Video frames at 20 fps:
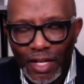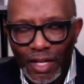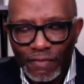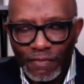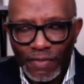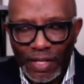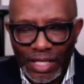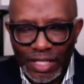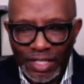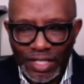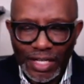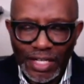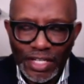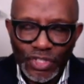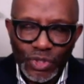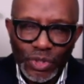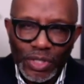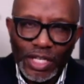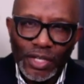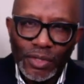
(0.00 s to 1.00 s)
Fellas, I need
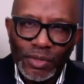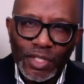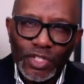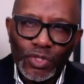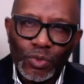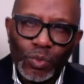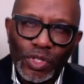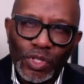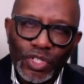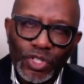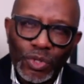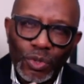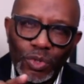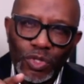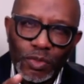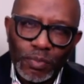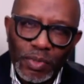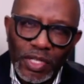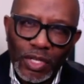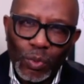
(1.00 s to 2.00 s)
you to hear this. When you
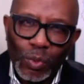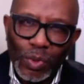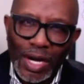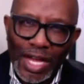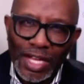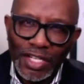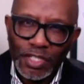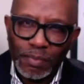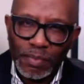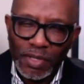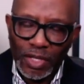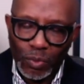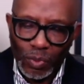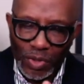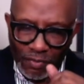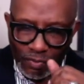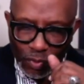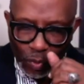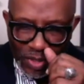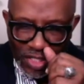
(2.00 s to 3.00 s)
speak, when I speak,
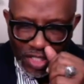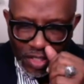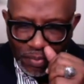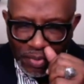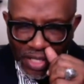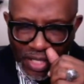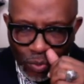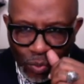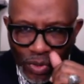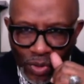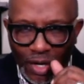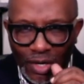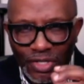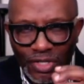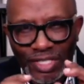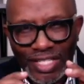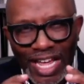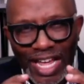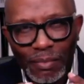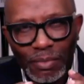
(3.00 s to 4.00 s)
whenever we speak, we are
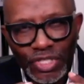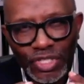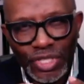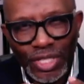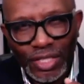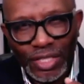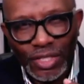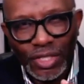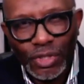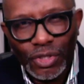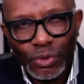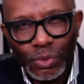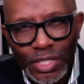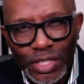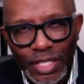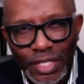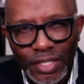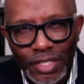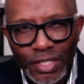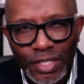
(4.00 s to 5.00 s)
establishing
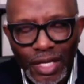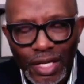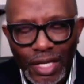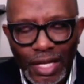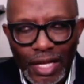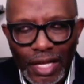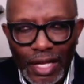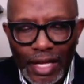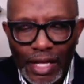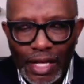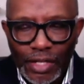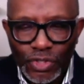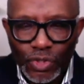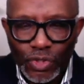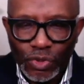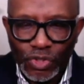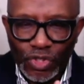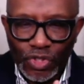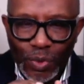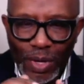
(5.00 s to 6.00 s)
decrees. And
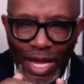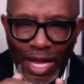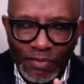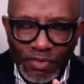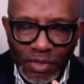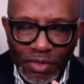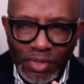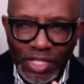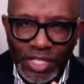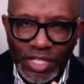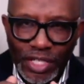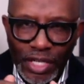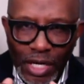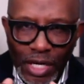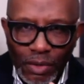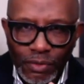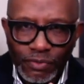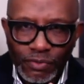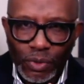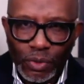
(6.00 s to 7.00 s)
so you have to be
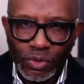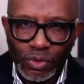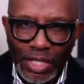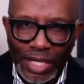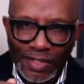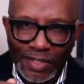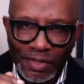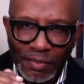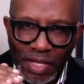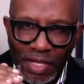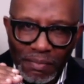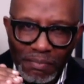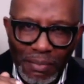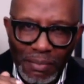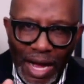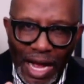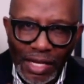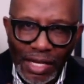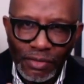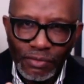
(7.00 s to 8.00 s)
careful. You have to be
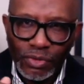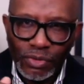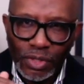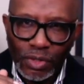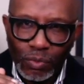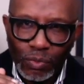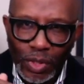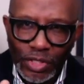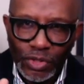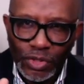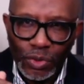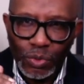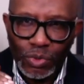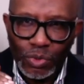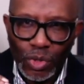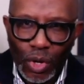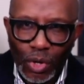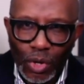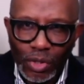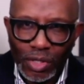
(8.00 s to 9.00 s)
mindful of what you
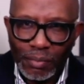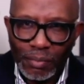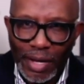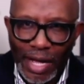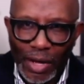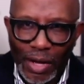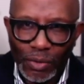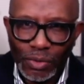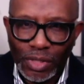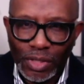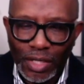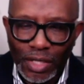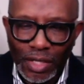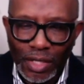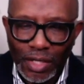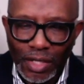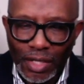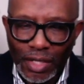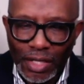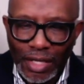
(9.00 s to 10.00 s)
talk about.
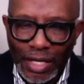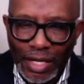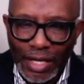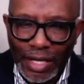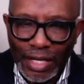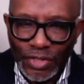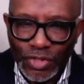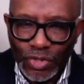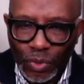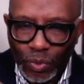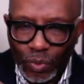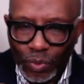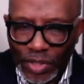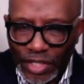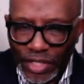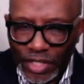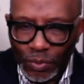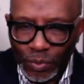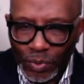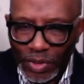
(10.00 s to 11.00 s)
And so we
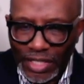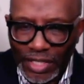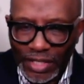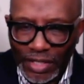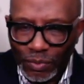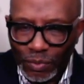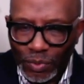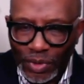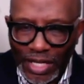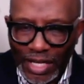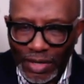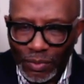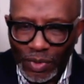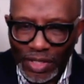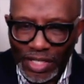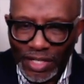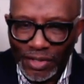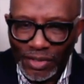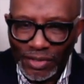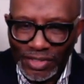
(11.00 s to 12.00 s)
hear we hear we, we
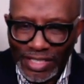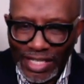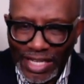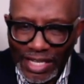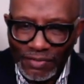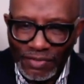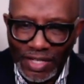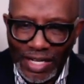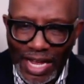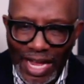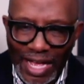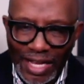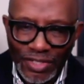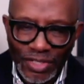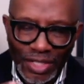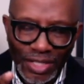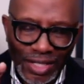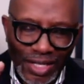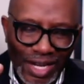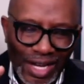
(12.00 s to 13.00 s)
hear David
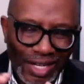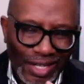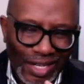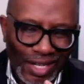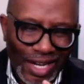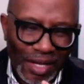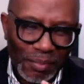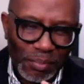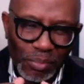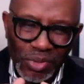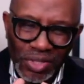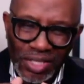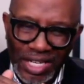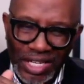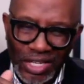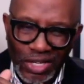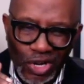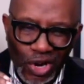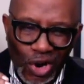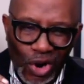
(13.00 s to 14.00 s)
asking God, God, put a
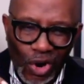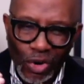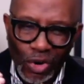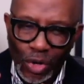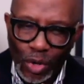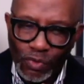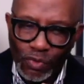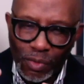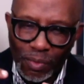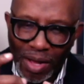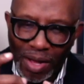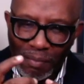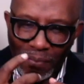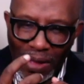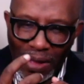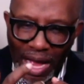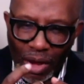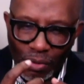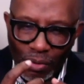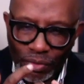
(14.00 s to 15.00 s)
guard over my
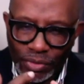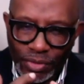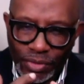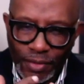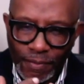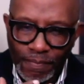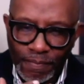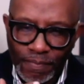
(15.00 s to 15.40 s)
mouth.